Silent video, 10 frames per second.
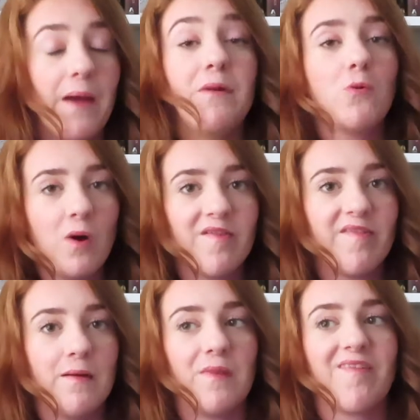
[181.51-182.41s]
go back and
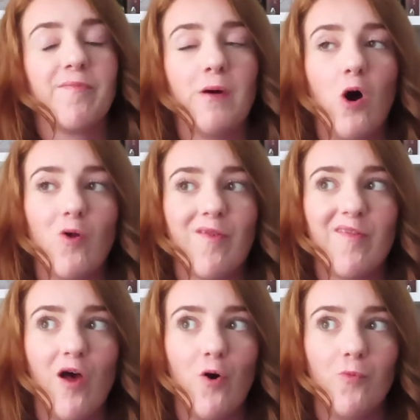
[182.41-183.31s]
it goes back and forth. It
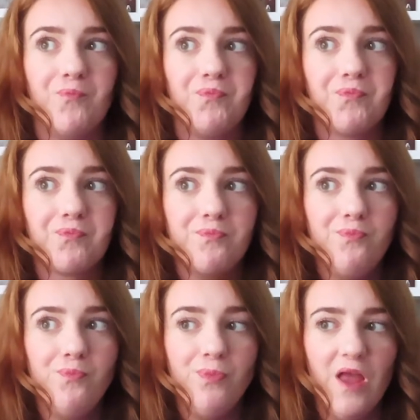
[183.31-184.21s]
goes Paul,
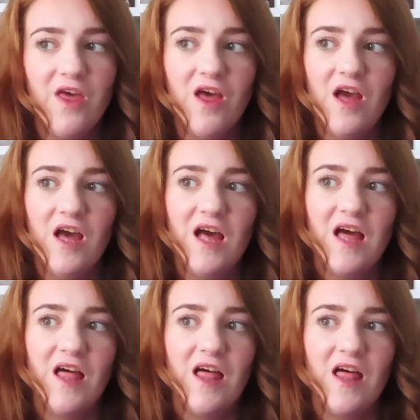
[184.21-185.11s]
Jessica, Paul, Jessica,
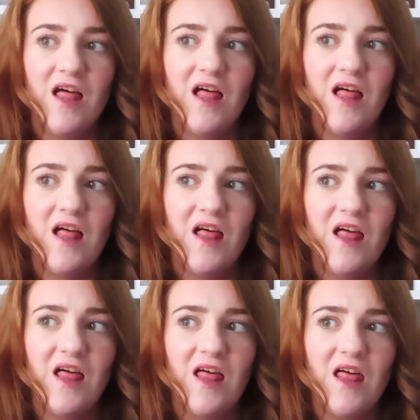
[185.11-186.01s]
Paul, Jessica,
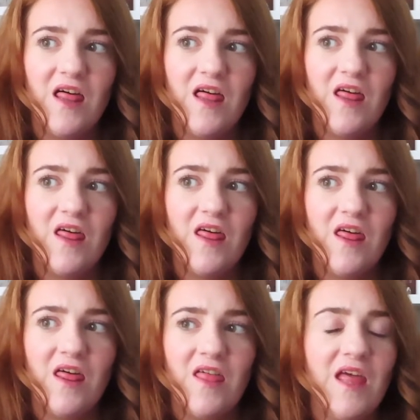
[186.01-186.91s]

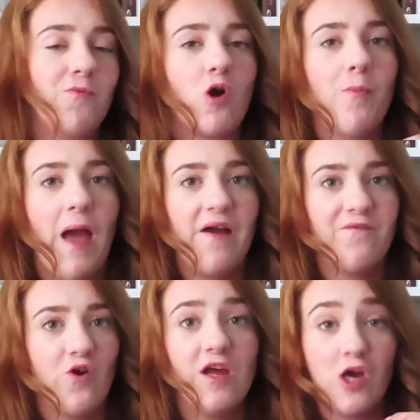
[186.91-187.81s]
Leto.
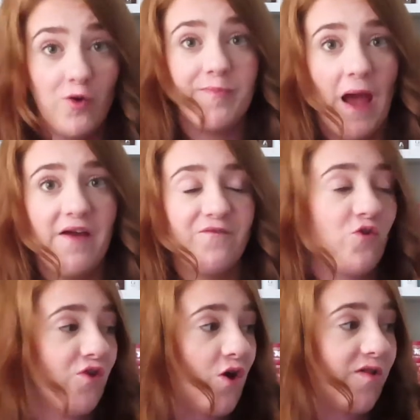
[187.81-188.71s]
It goes through all of
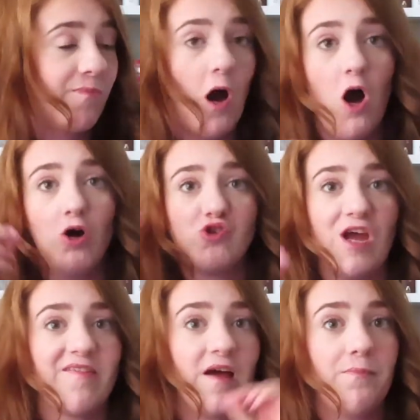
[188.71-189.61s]
that, and it
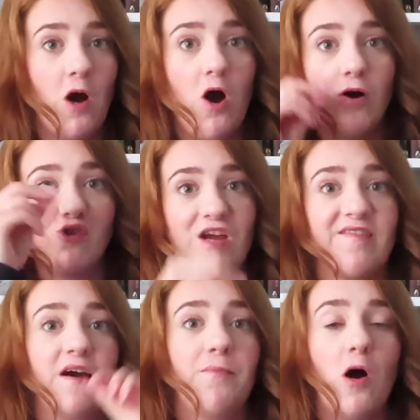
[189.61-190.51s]
can be very
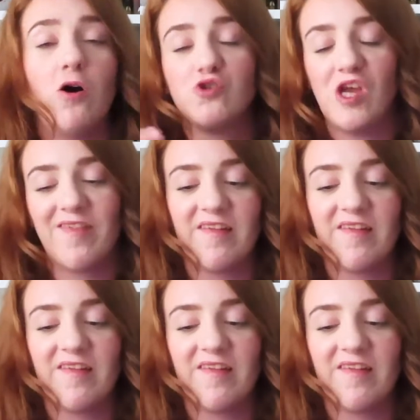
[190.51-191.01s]
confusing.